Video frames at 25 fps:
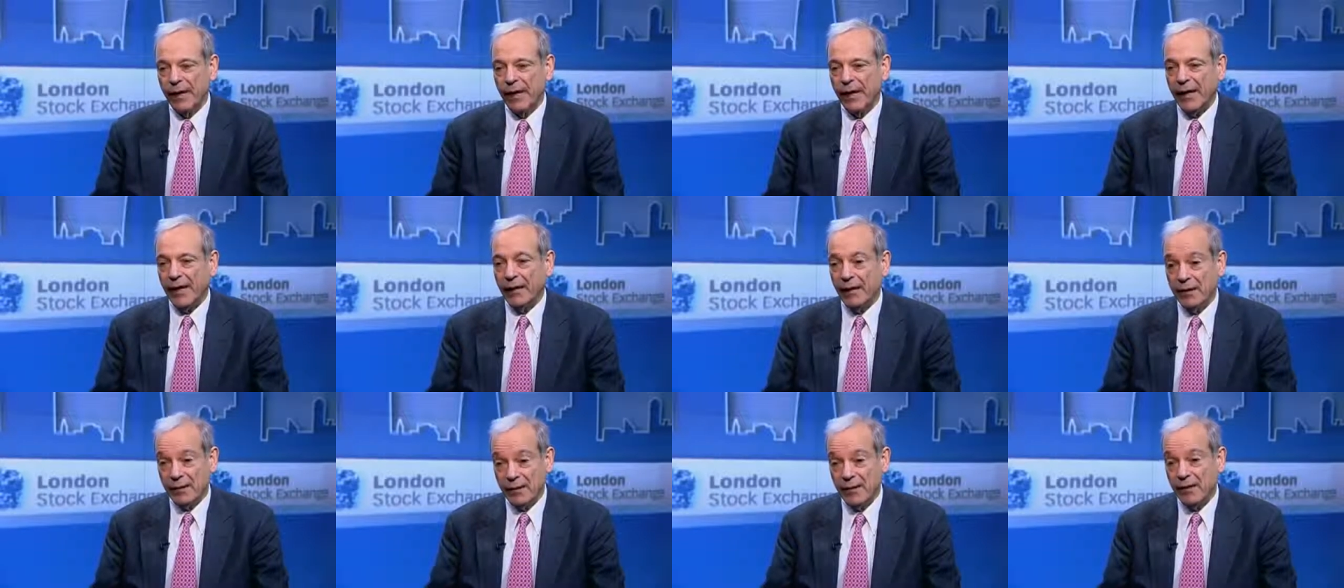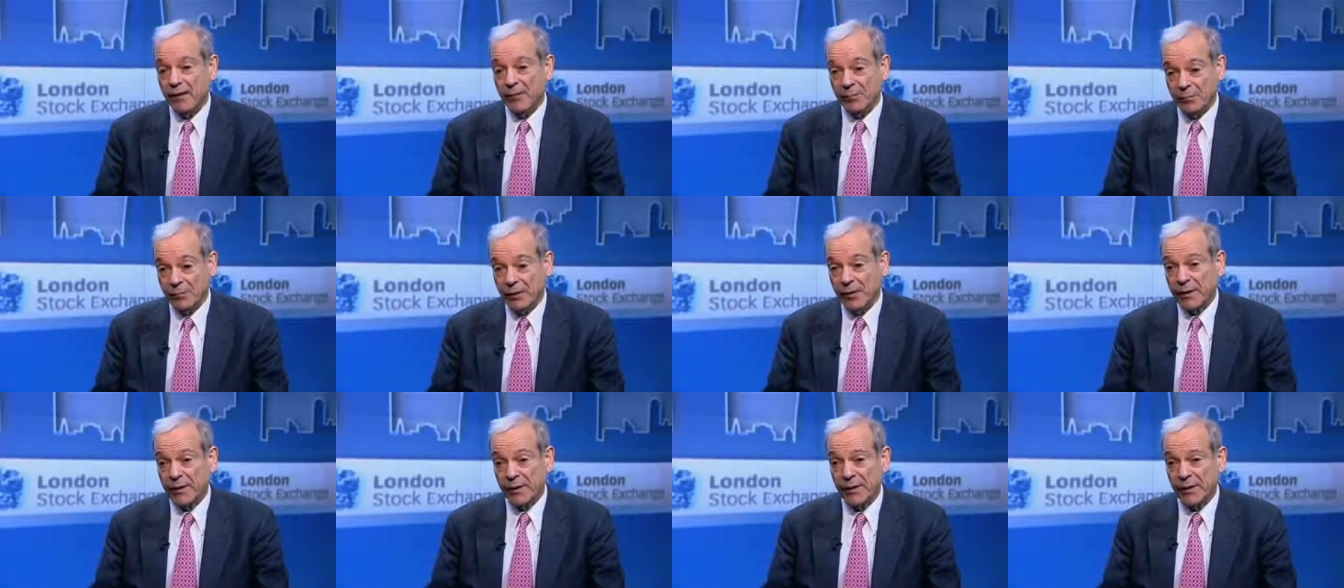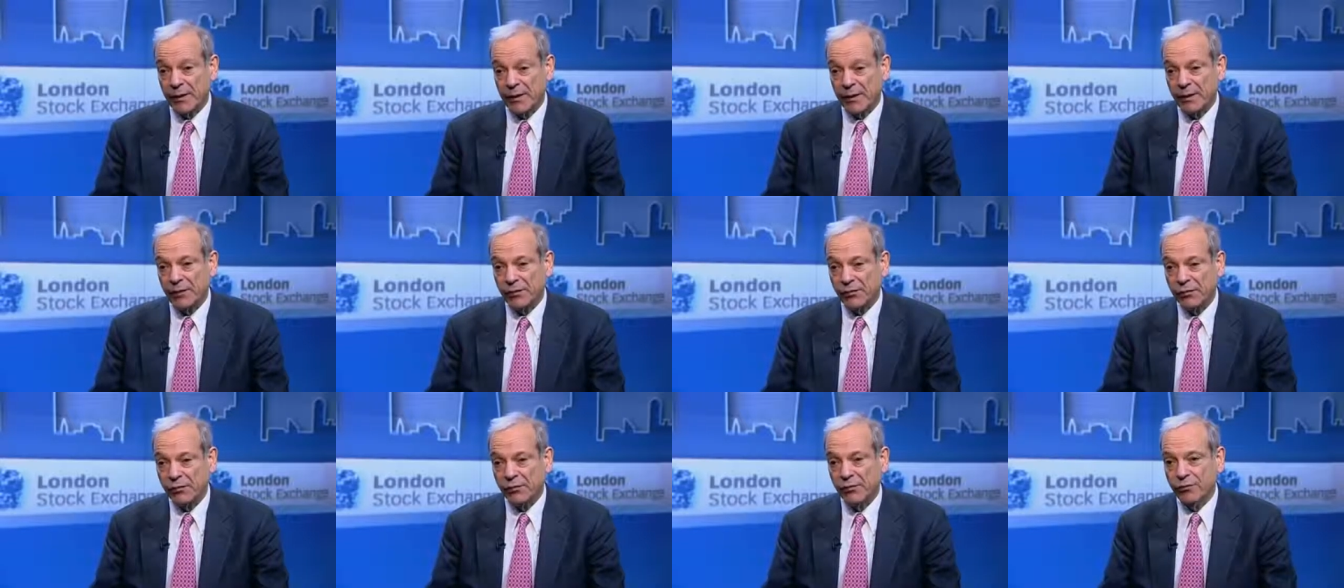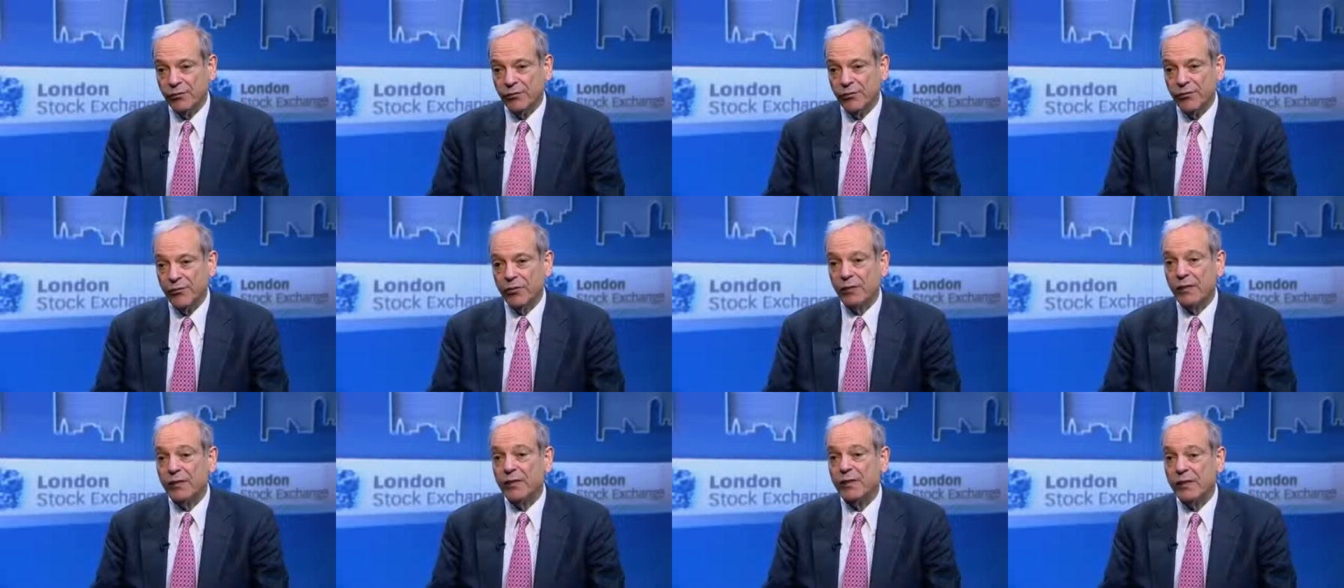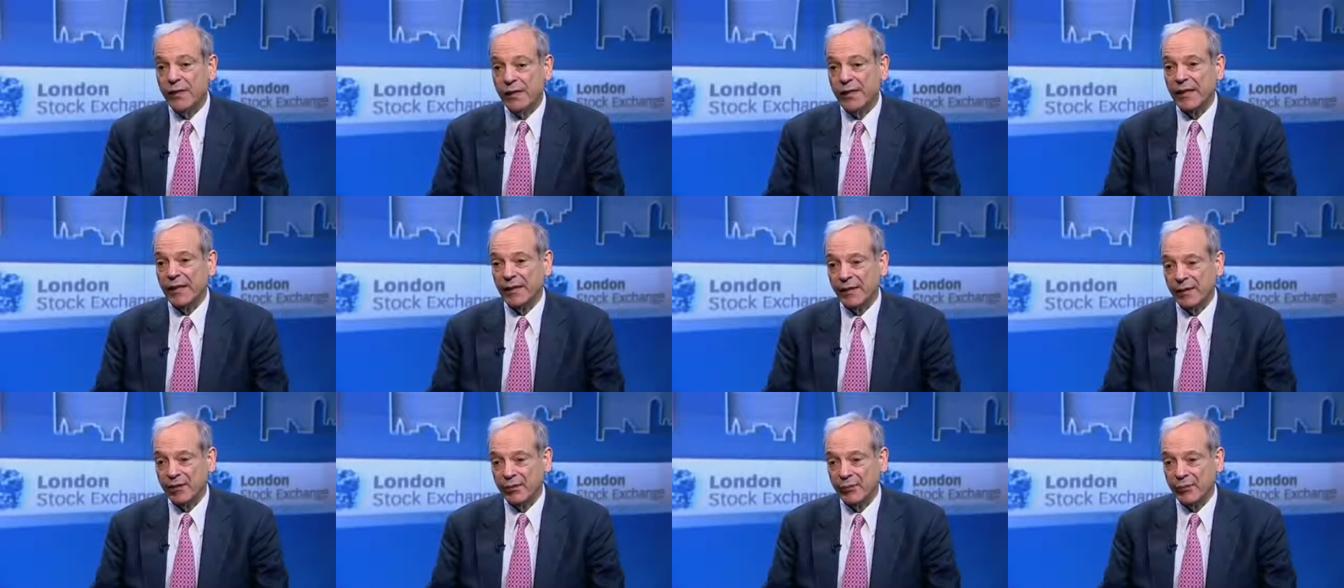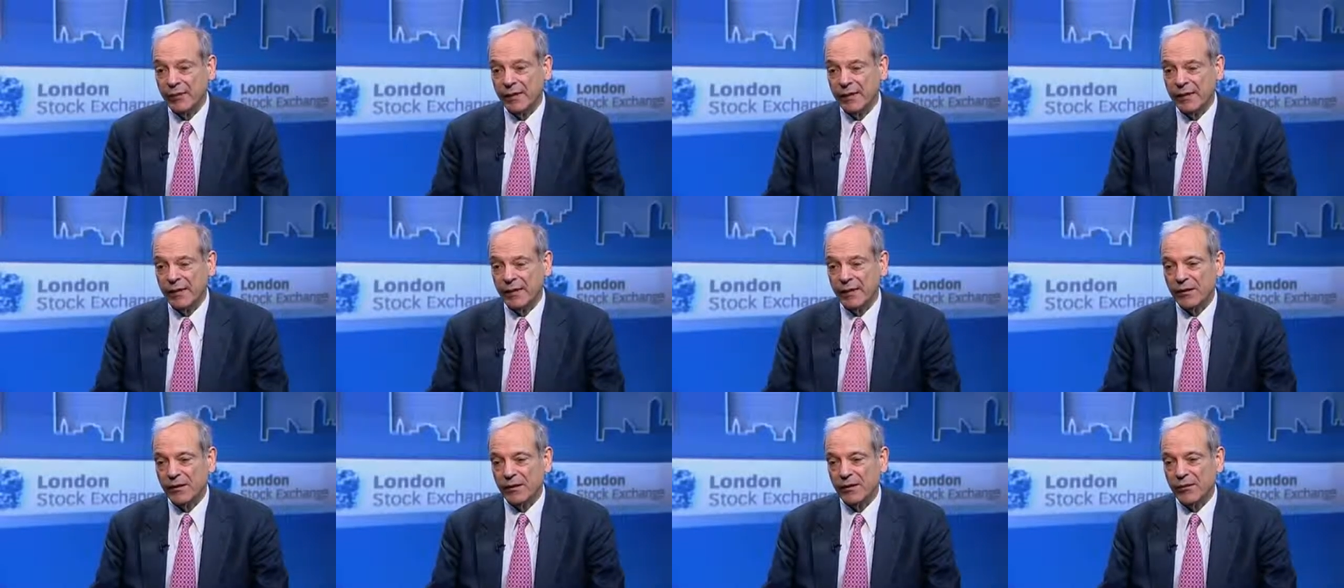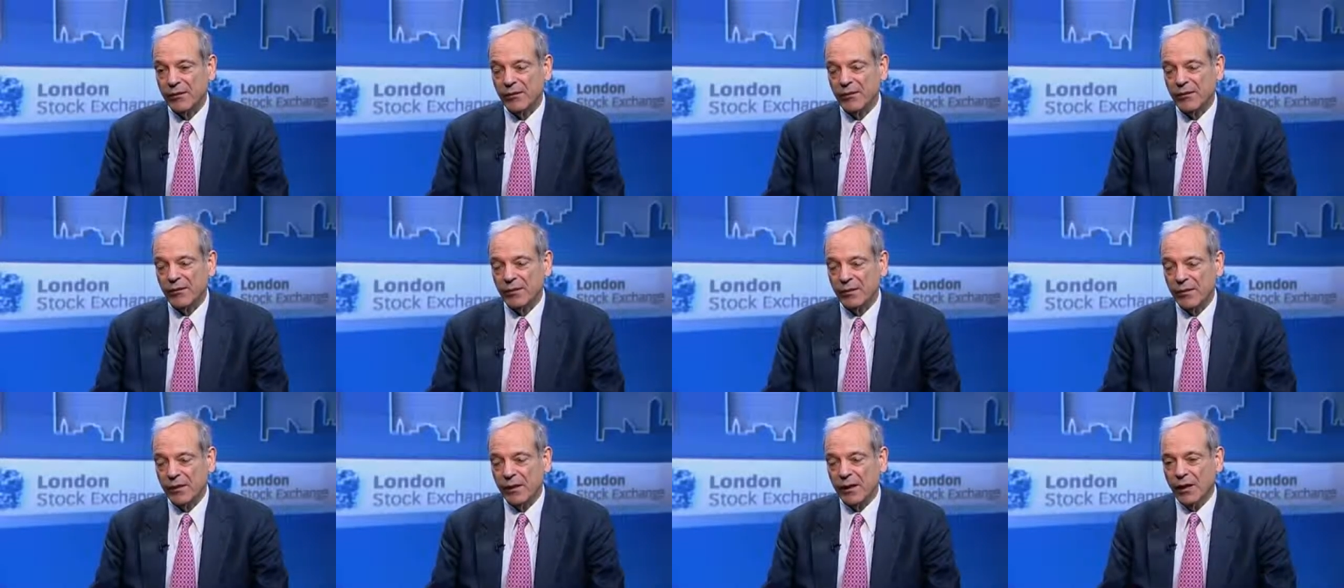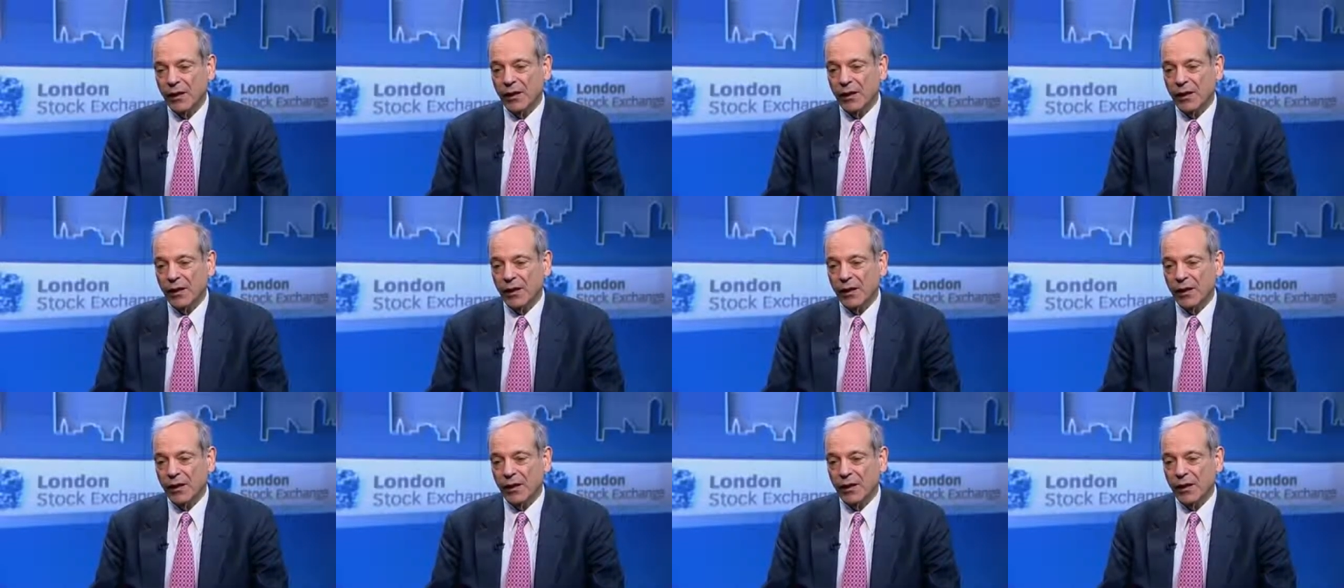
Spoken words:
and this is particularly true for CEU Business School.